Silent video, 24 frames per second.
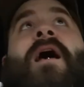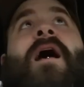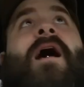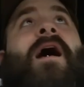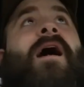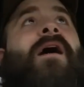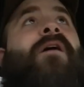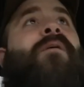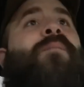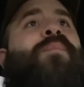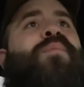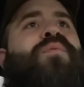
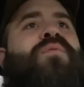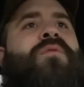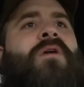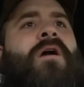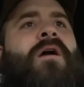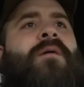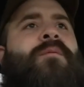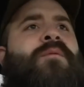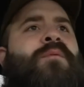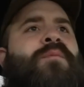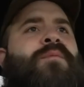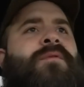I'll
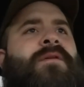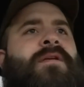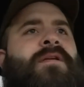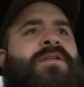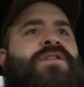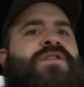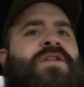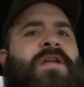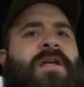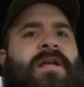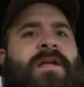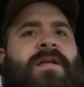probably
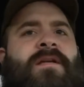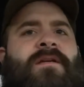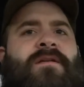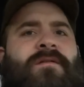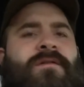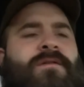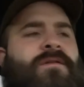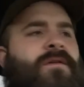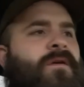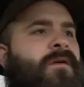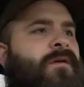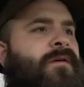
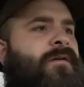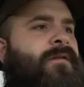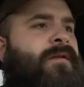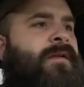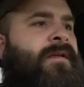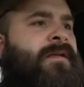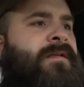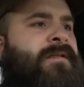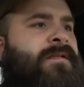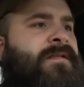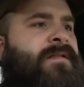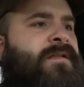change all
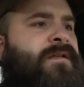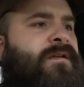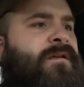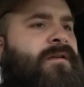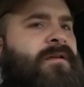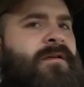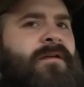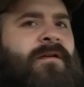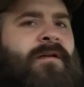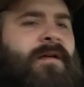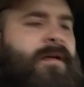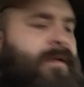the
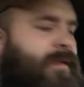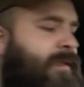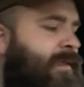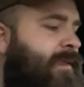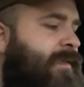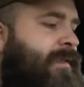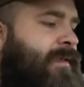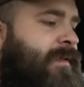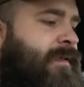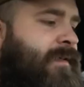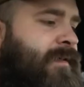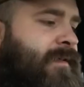interior
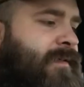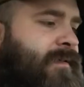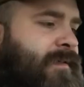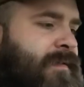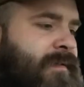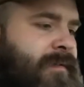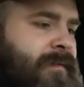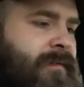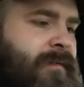LEDs.